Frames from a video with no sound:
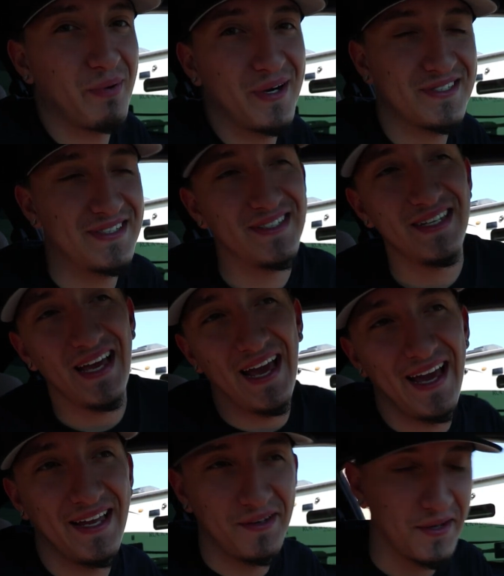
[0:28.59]
person,
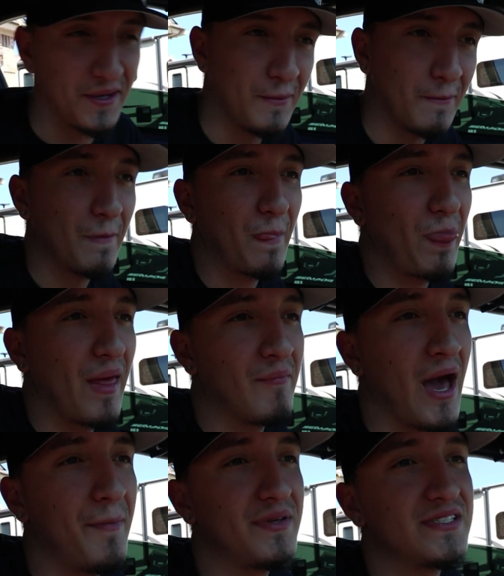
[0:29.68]
and um, I'm happy